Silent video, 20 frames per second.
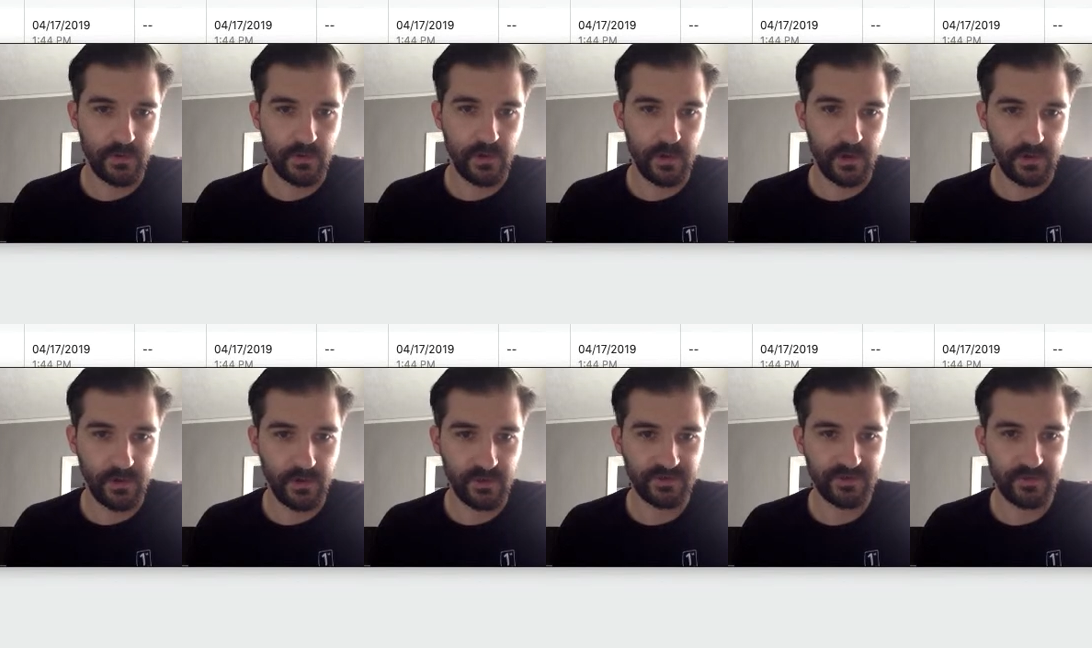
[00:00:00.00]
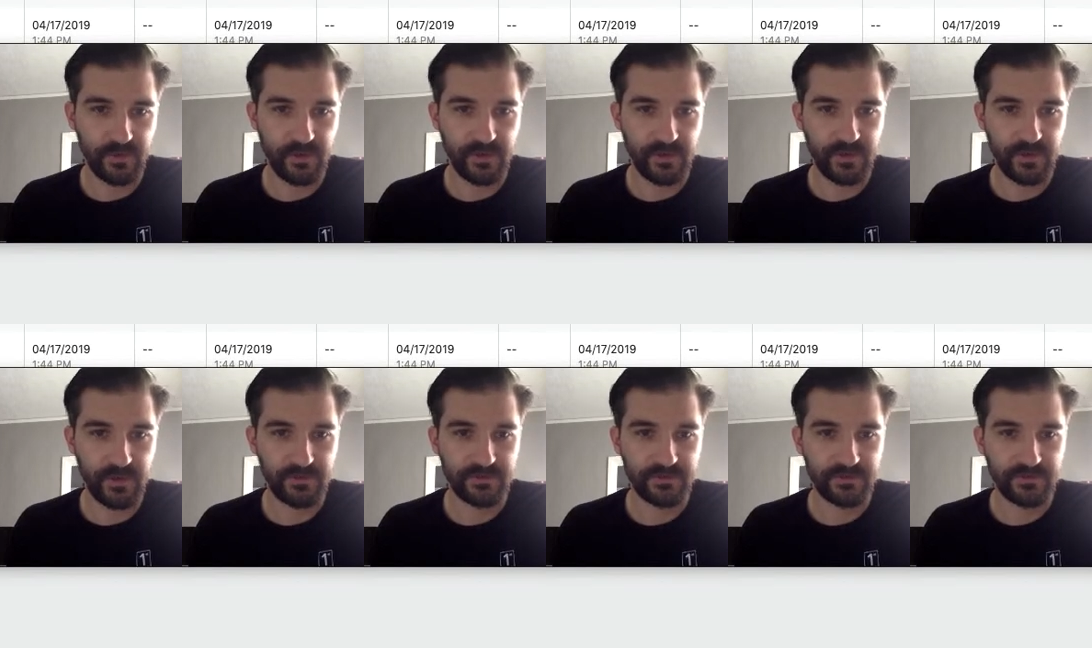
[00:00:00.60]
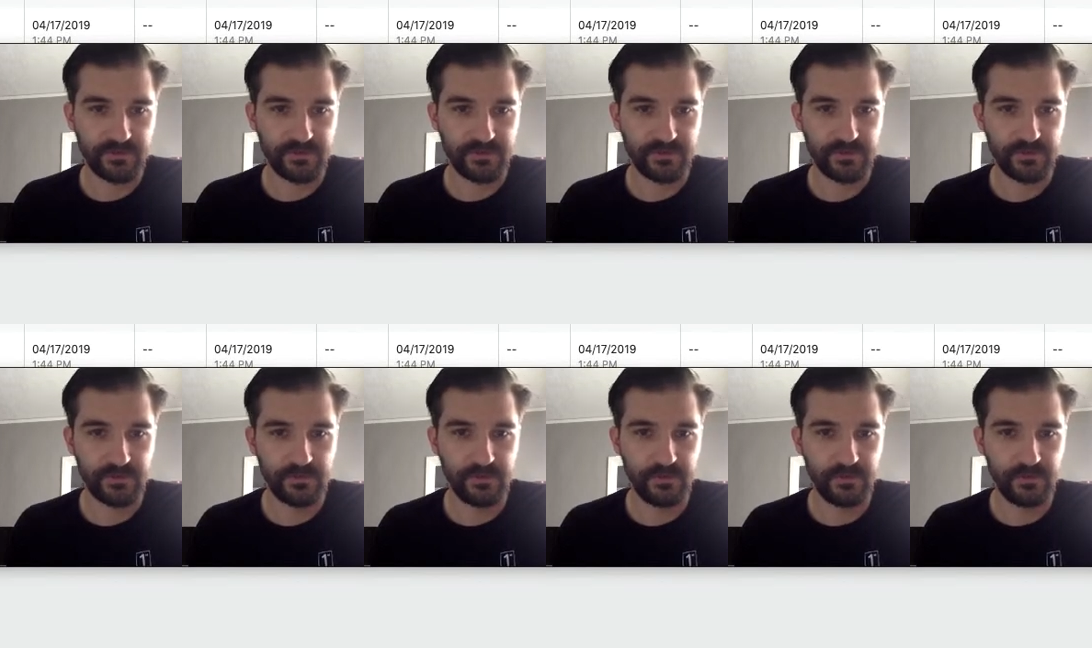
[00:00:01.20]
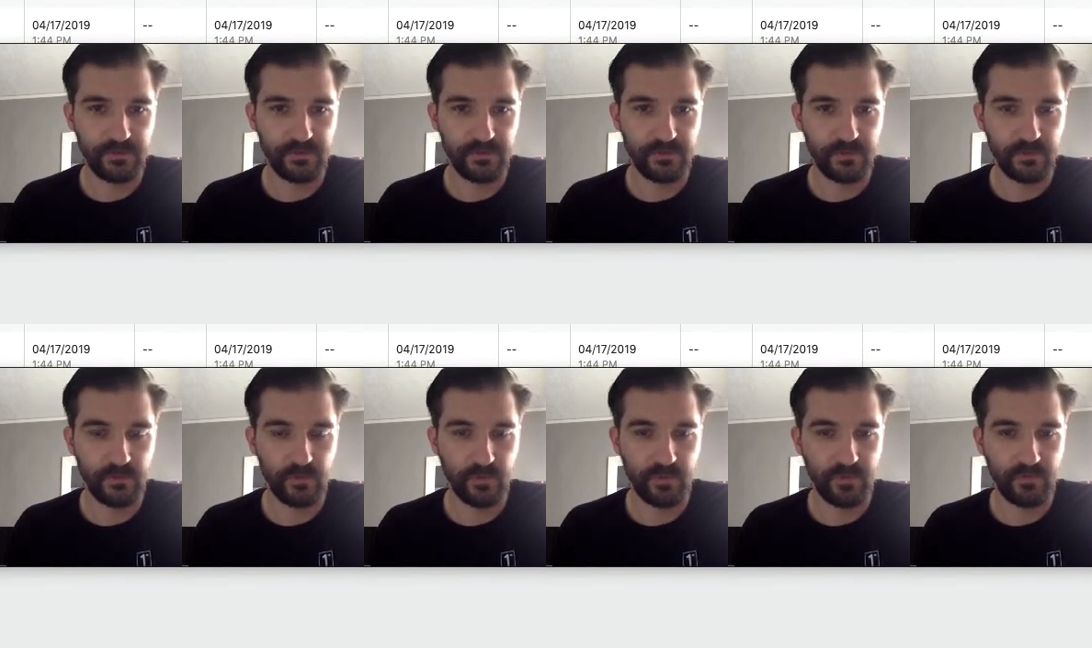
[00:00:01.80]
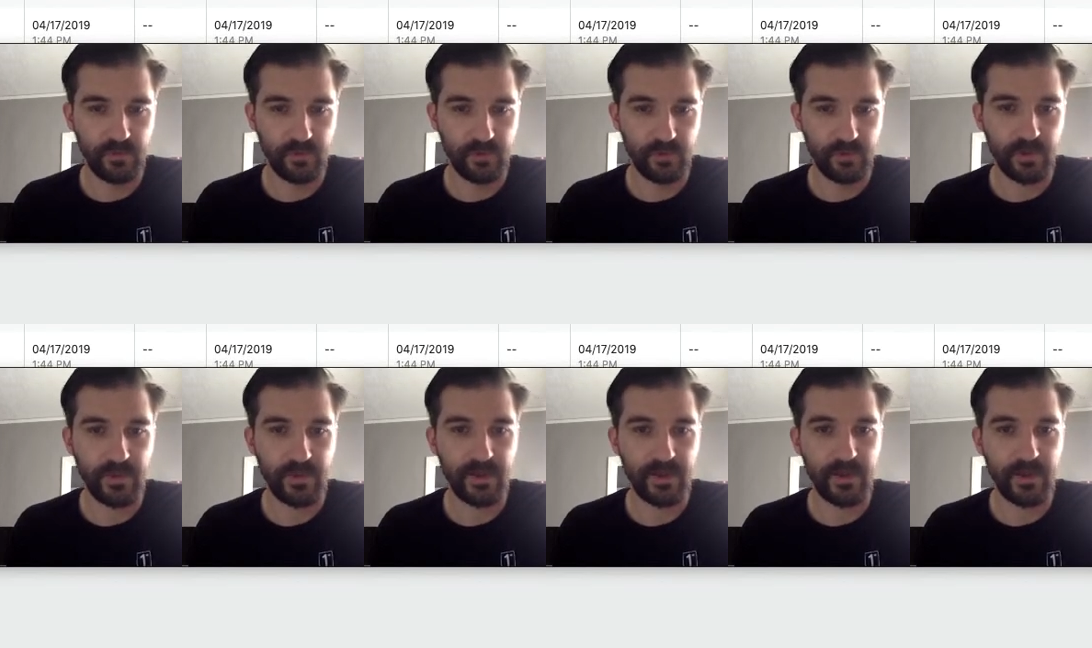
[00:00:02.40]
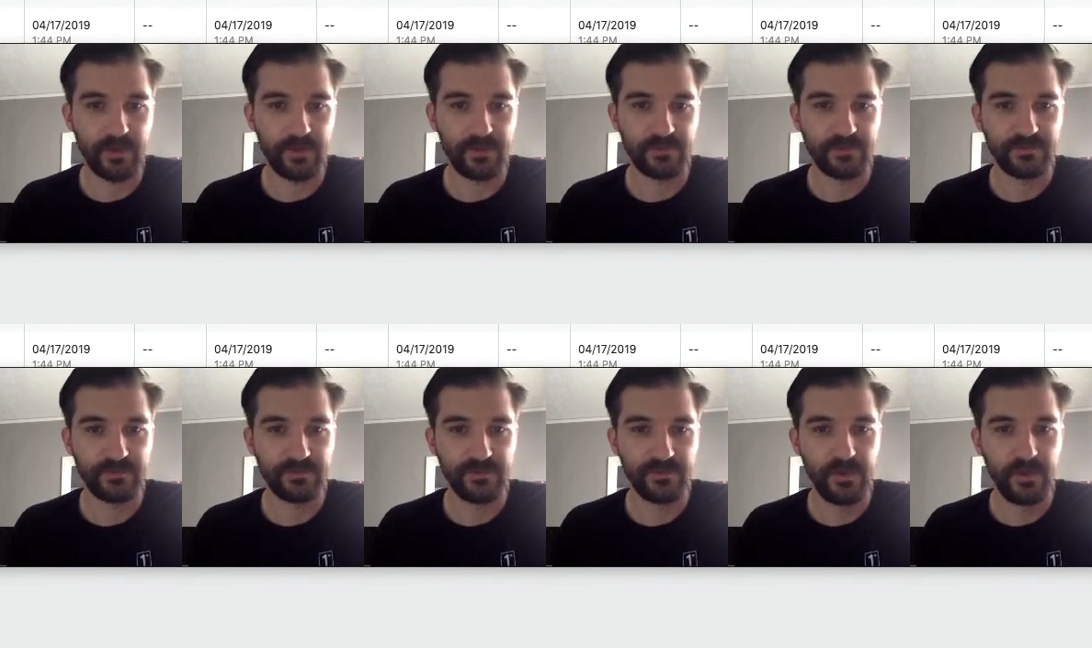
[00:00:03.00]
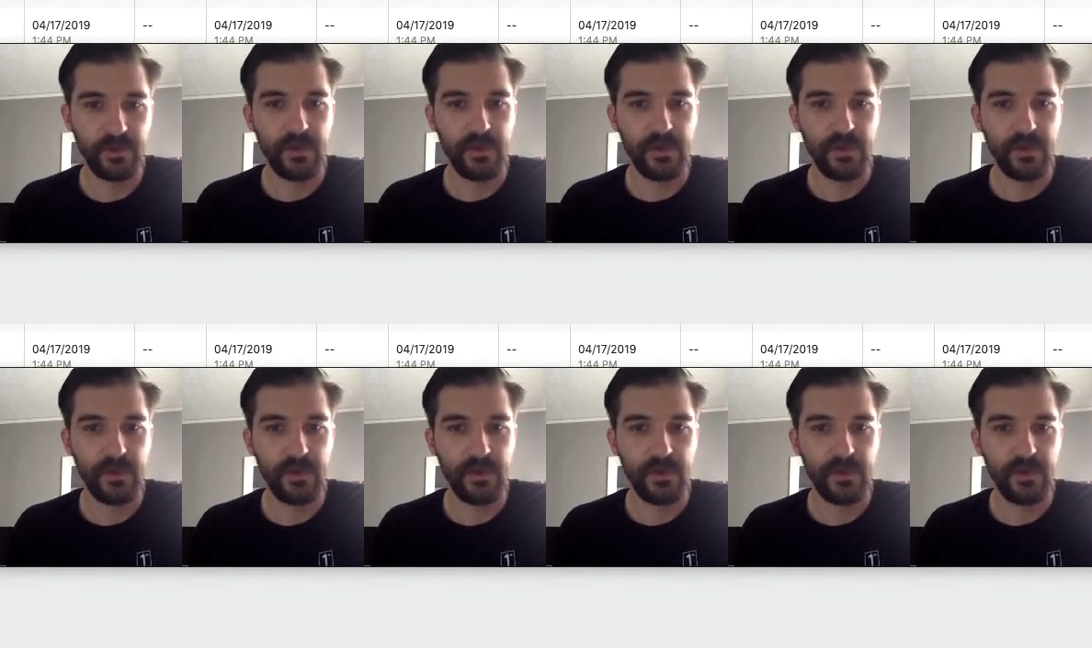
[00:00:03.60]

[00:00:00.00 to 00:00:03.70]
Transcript: our custom audience, we have our lookalike audience,